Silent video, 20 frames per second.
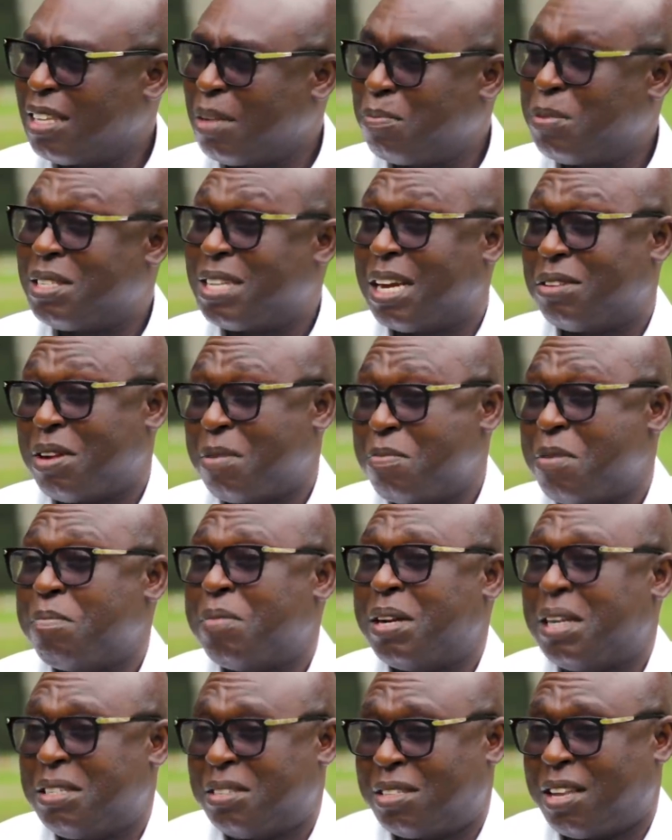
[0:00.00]
deputy honorable
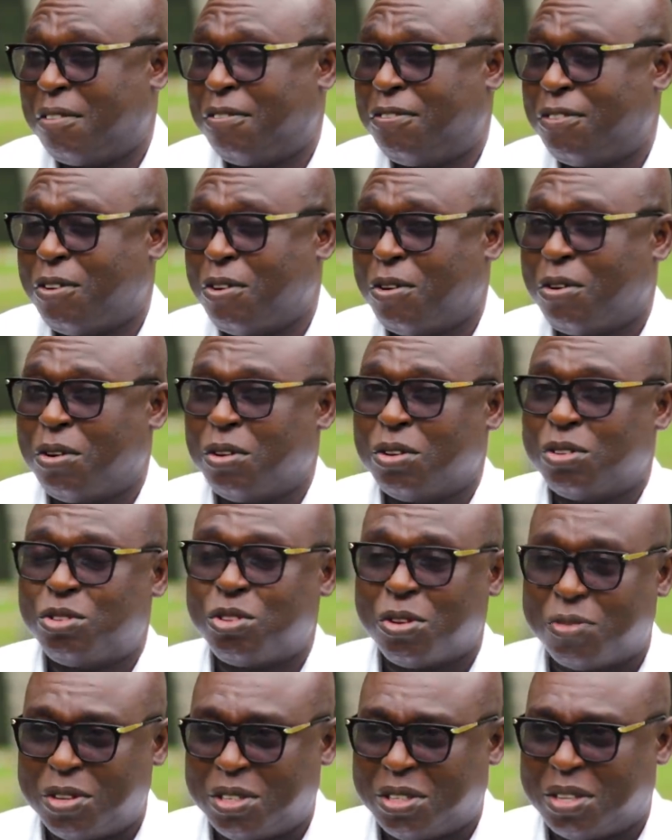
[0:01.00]
minister for
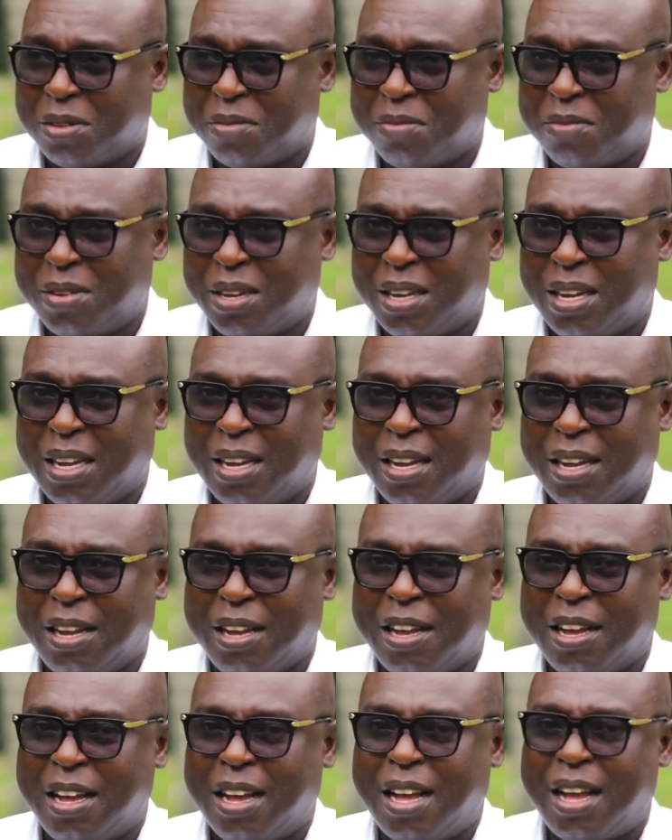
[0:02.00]
tourism,
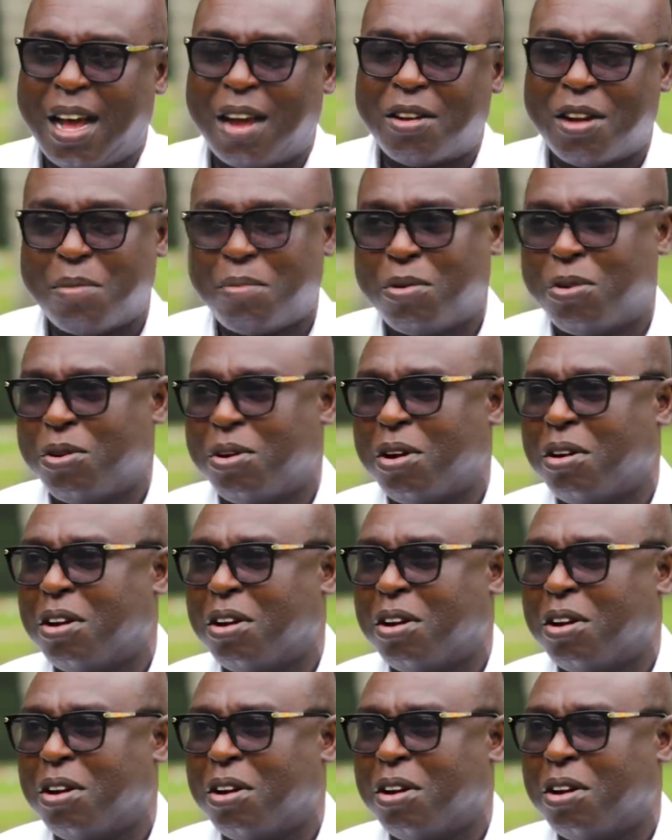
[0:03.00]
honorable